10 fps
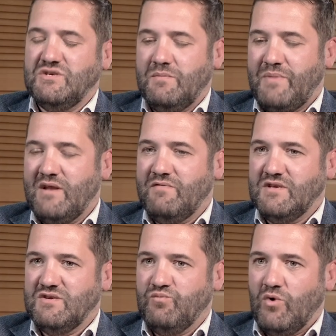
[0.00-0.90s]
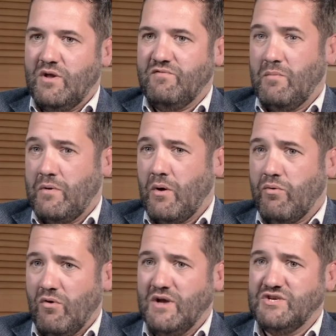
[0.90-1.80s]
The benefits of Wallet from an
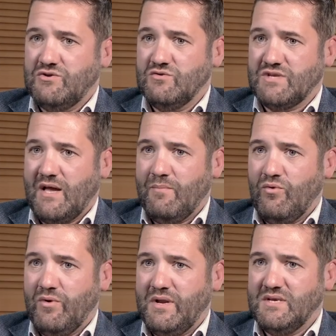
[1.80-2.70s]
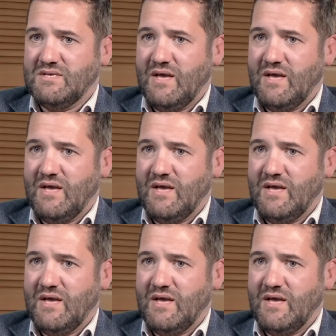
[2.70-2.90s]
operational standpoint is